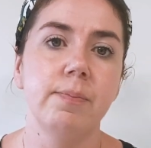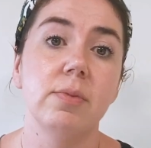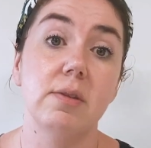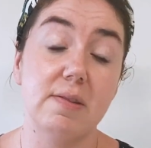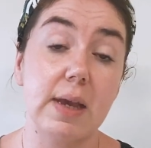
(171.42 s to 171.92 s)

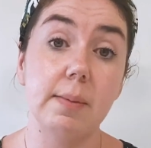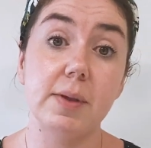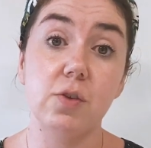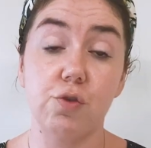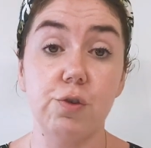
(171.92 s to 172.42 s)
The same
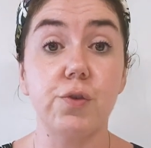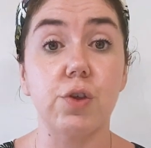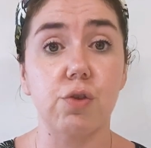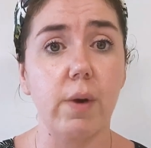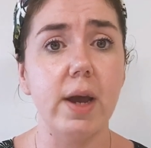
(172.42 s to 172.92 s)
is true for
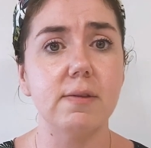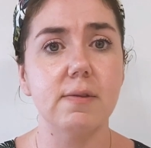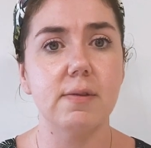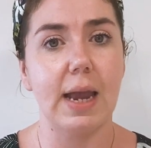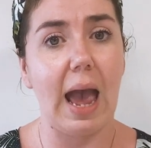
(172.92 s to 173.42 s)

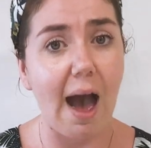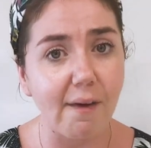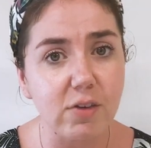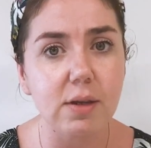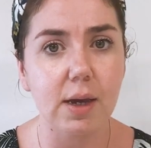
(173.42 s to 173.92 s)
threats. They
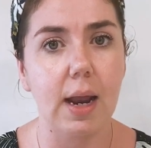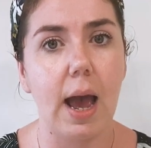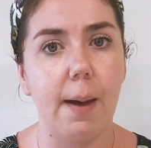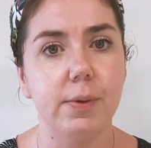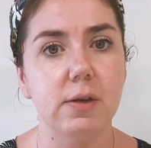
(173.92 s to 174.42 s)
haven't yet
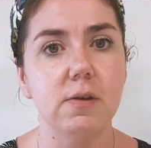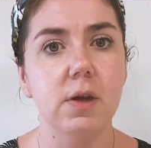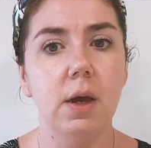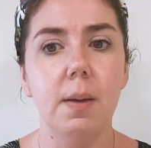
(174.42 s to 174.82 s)
happened,